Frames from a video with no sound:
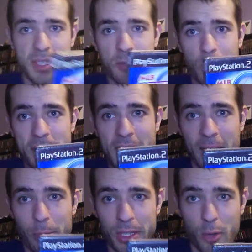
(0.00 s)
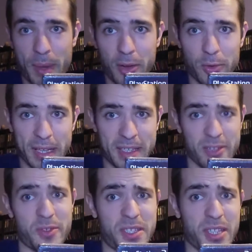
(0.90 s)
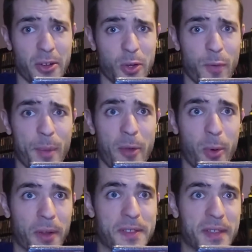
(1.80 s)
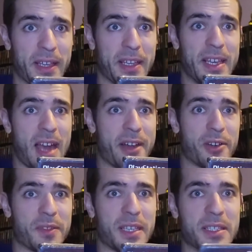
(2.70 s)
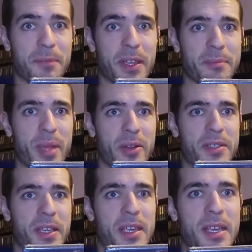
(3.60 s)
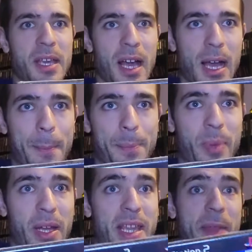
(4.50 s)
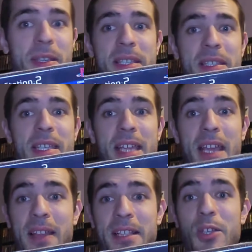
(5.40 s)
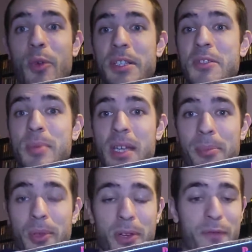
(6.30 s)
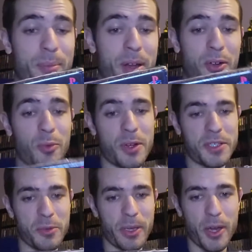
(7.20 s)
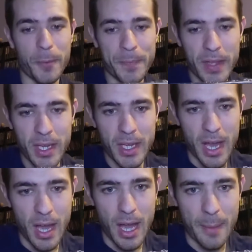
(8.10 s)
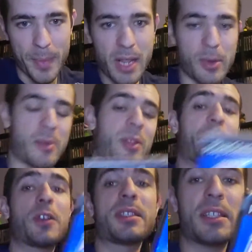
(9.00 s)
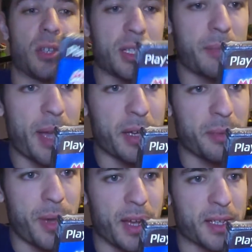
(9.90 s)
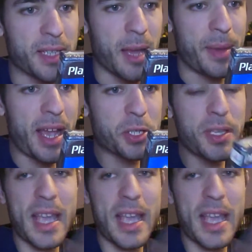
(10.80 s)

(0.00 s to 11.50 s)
is one take. I really hope I don't stutter over my words and I don't know, say something embarrassing. But yeah, this is the take that is going to be uploaded for better or worse. Here we go. But anyway, well, first let's look at the back of the box. It actually